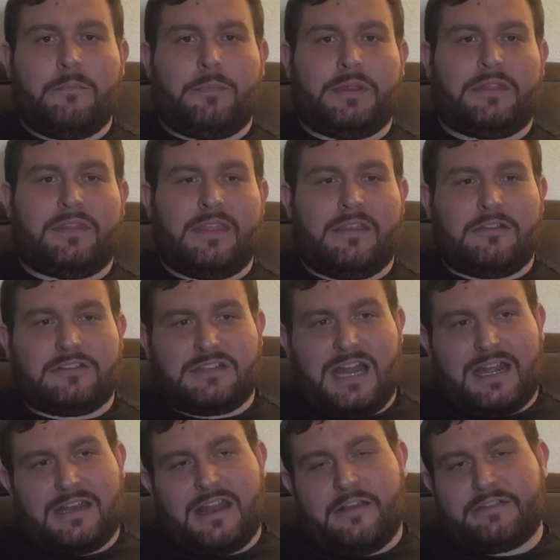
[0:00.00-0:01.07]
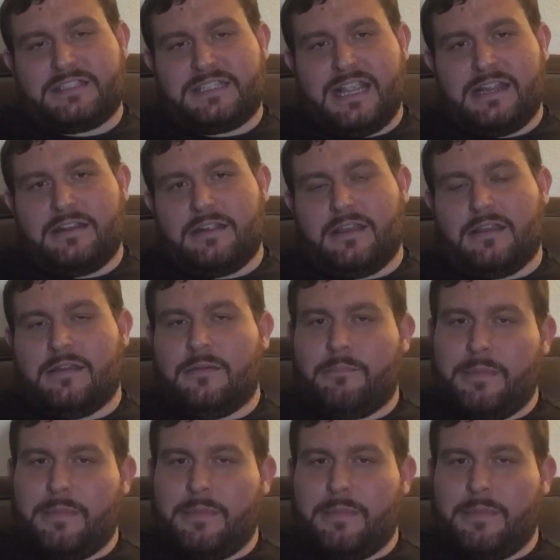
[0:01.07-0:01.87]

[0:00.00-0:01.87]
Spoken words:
but there's not enough sand to